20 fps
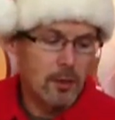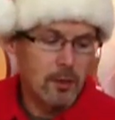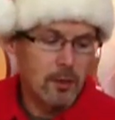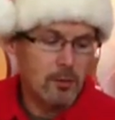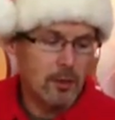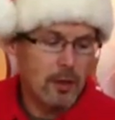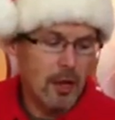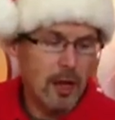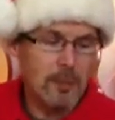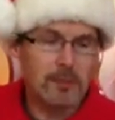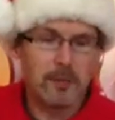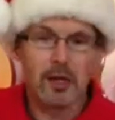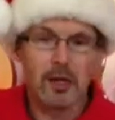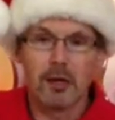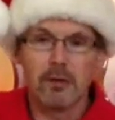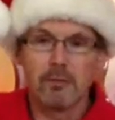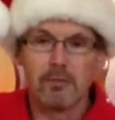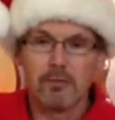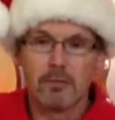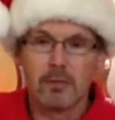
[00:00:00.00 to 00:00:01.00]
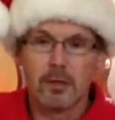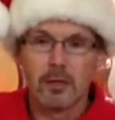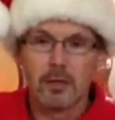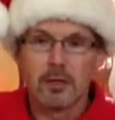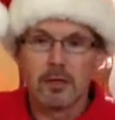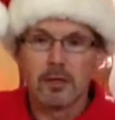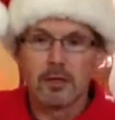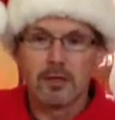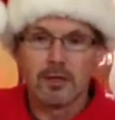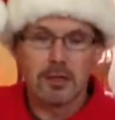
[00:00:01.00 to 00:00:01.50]
perhaps I'm
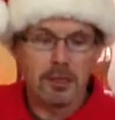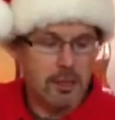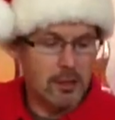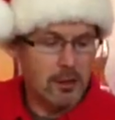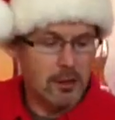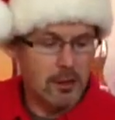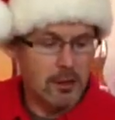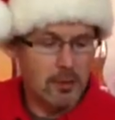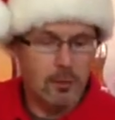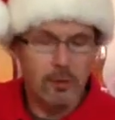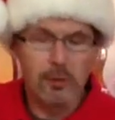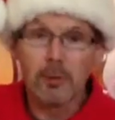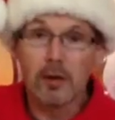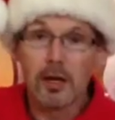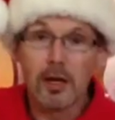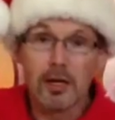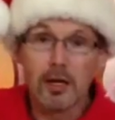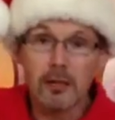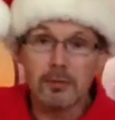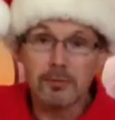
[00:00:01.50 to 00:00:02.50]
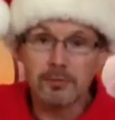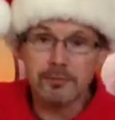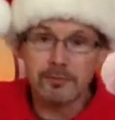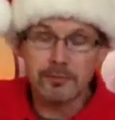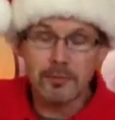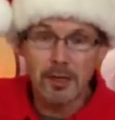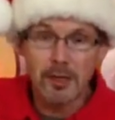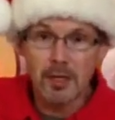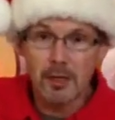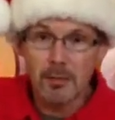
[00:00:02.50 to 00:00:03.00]
sitting here with my
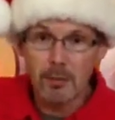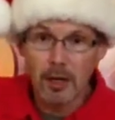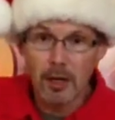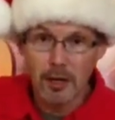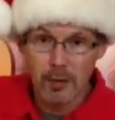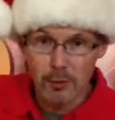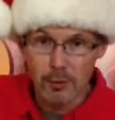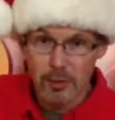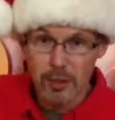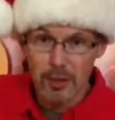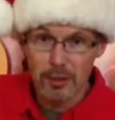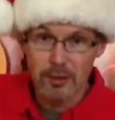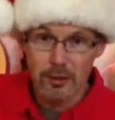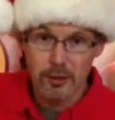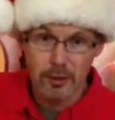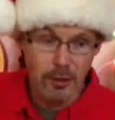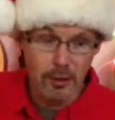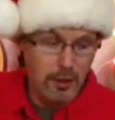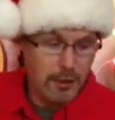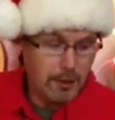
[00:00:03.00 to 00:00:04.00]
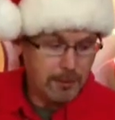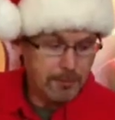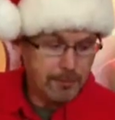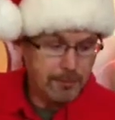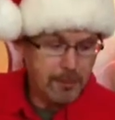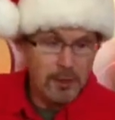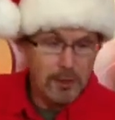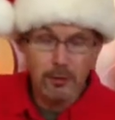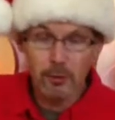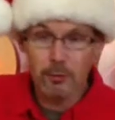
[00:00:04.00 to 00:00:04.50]
E minor pentatonic,
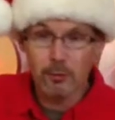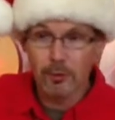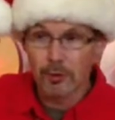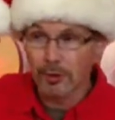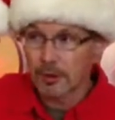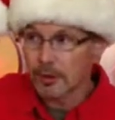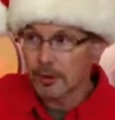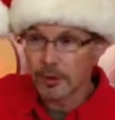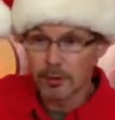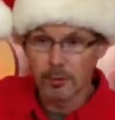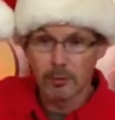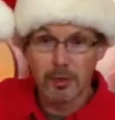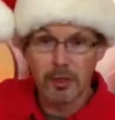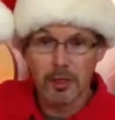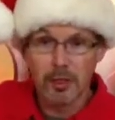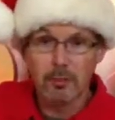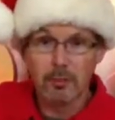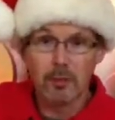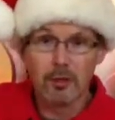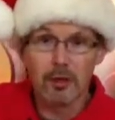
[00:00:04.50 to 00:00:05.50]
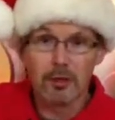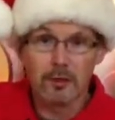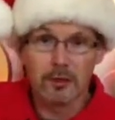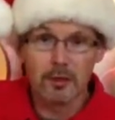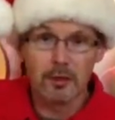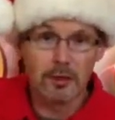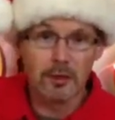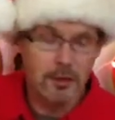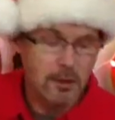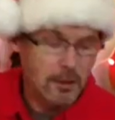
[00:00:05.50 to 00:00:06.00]
and don't worry, it'll be up on
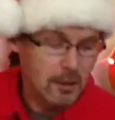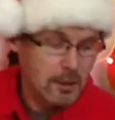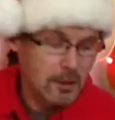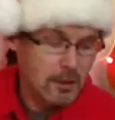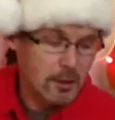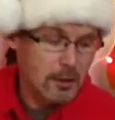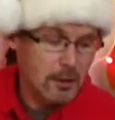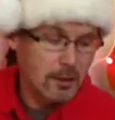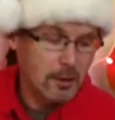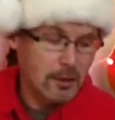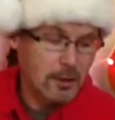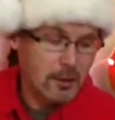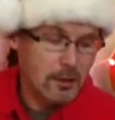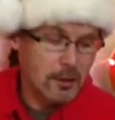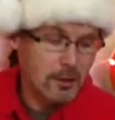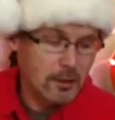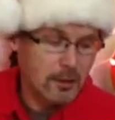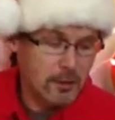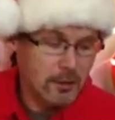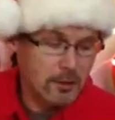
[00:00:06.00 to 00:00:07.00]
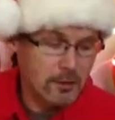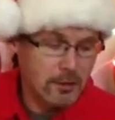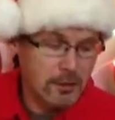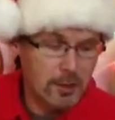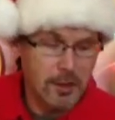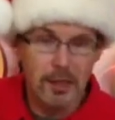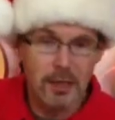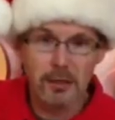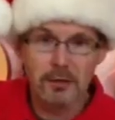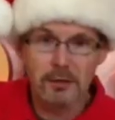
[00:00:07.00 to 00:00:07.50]
the
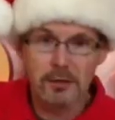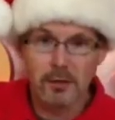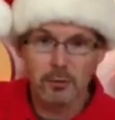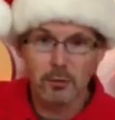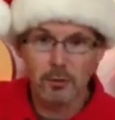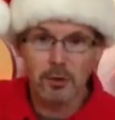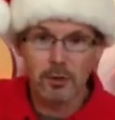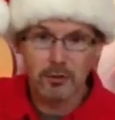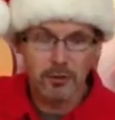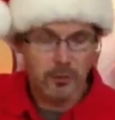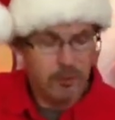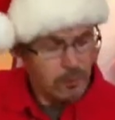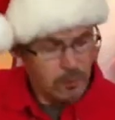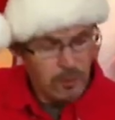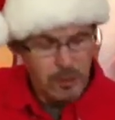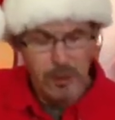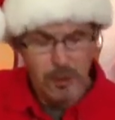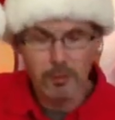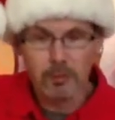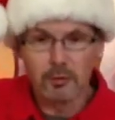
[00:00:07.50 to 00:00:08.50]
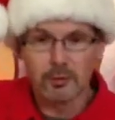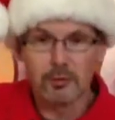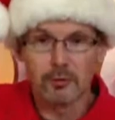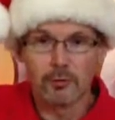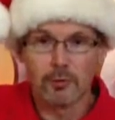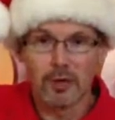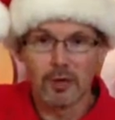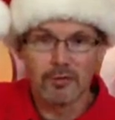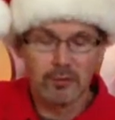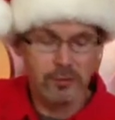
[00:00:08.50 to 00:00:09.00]
site as well, so you'll be able to
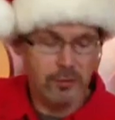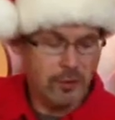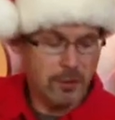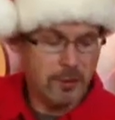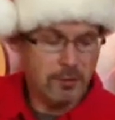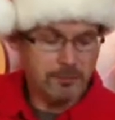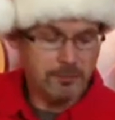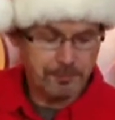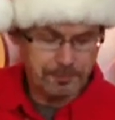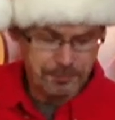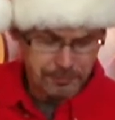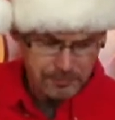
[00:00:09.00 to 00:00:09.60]
reference it.